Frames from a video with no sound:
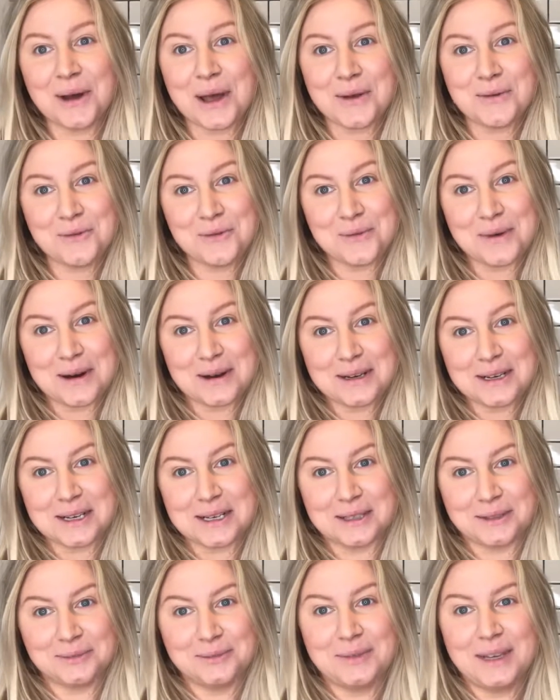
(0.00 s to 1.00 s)
and
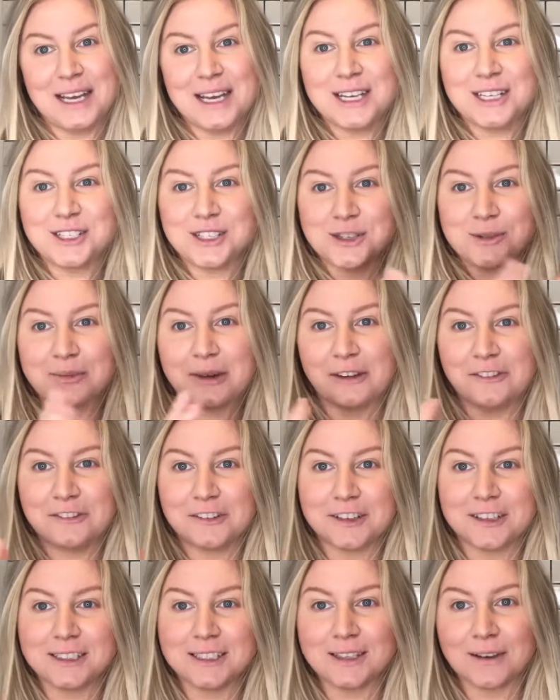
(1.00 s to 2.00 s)
welcome to my
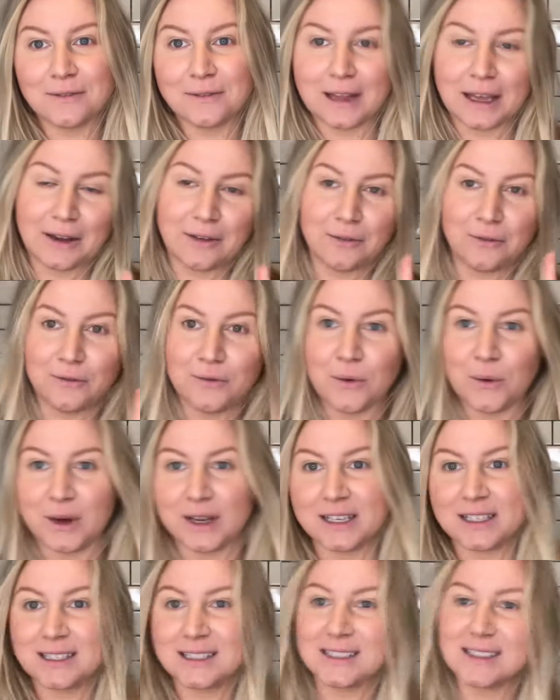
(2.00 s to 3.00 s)
first
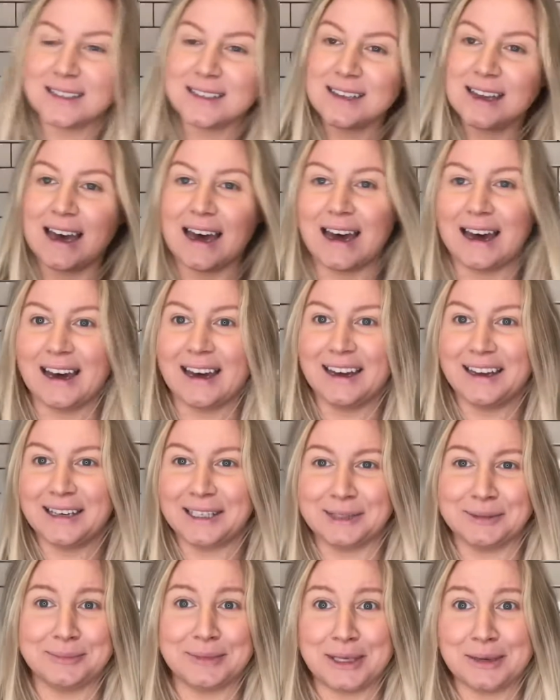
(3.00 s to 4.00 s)
voiced
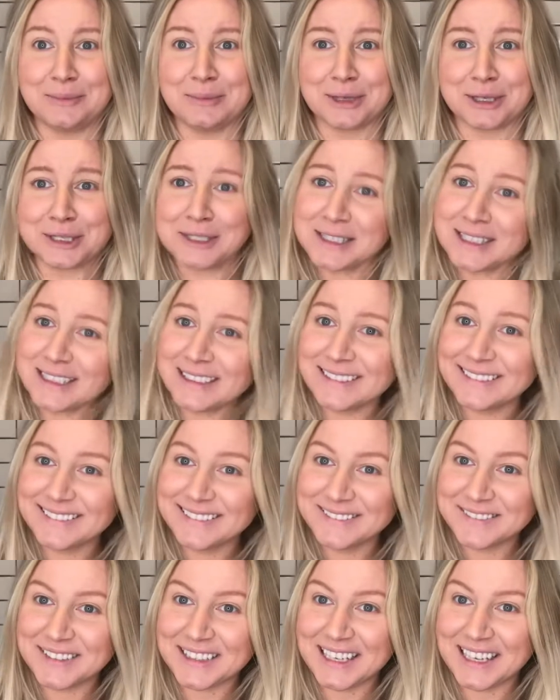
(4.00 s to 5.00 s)

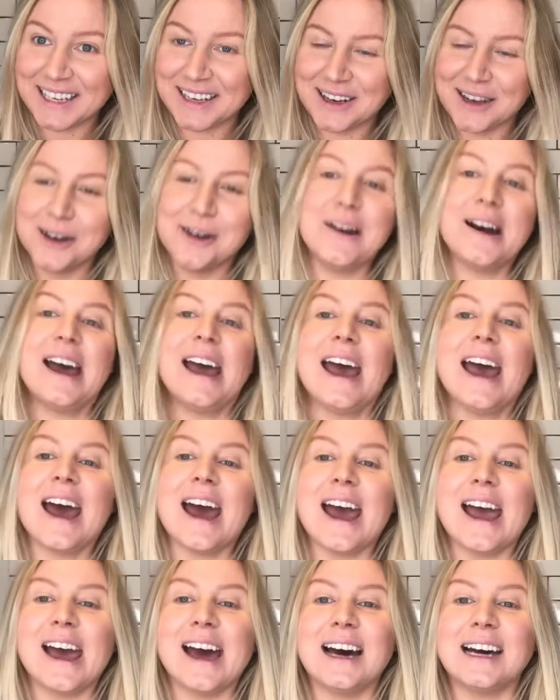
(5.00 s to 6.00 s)
in-person video,
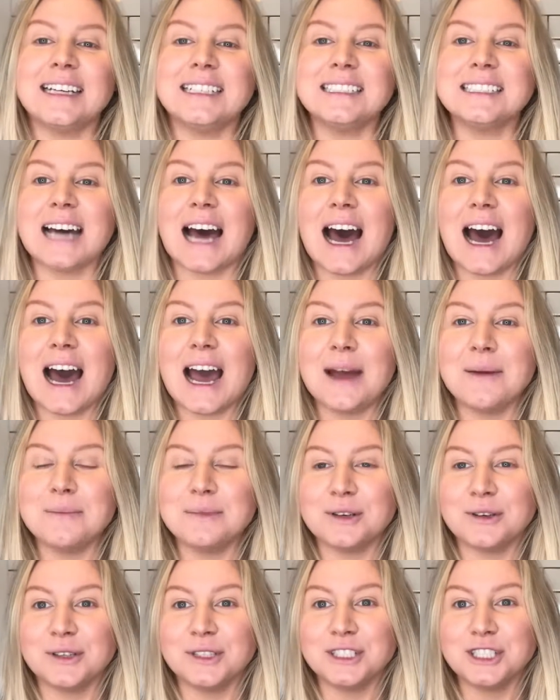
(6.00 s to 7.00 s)
and
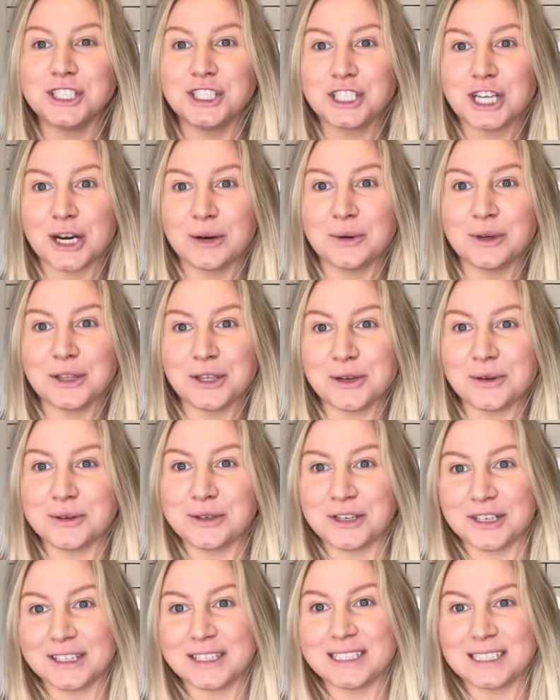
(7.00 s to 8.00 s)
I'm going to share with you
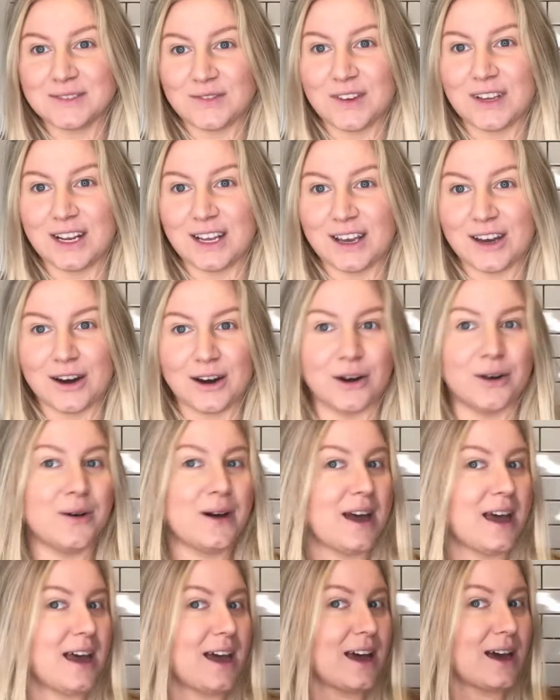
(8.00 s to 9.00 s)
during this video
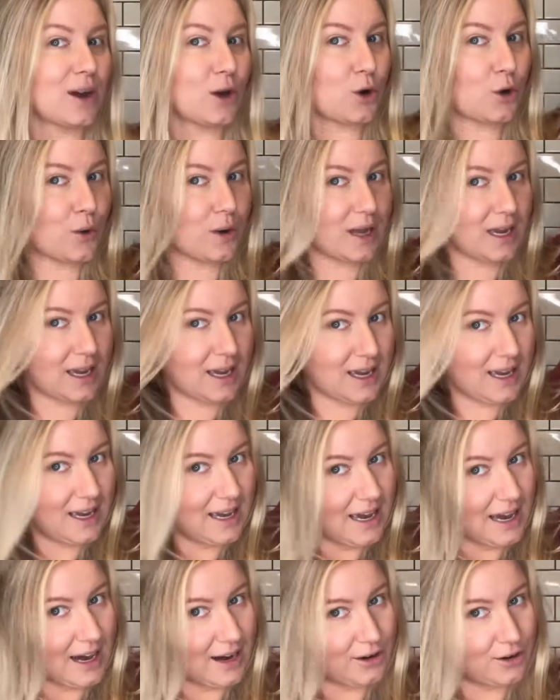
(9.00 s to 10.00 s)
quick
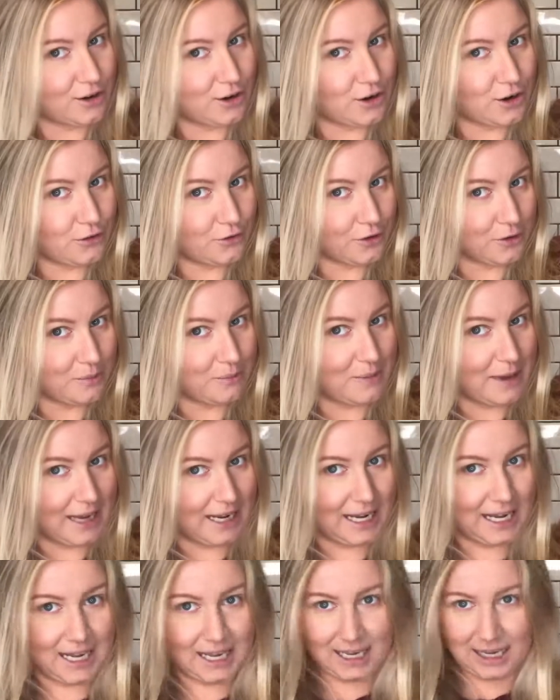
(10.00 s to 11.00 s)
how to go from
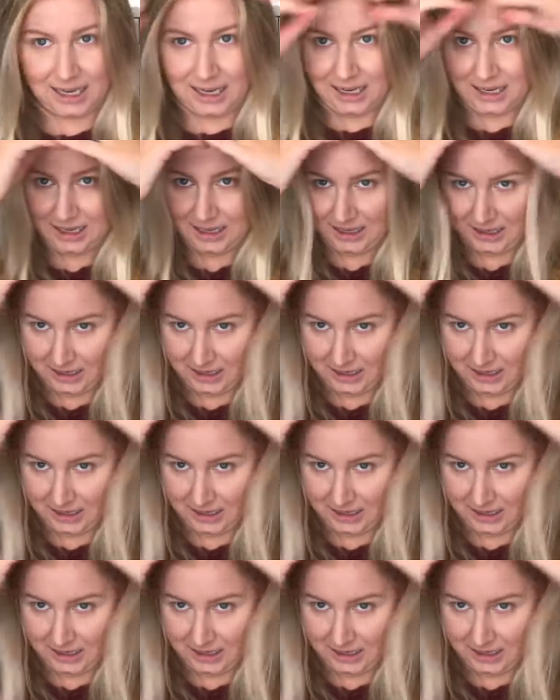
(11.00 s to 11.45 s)
bedhead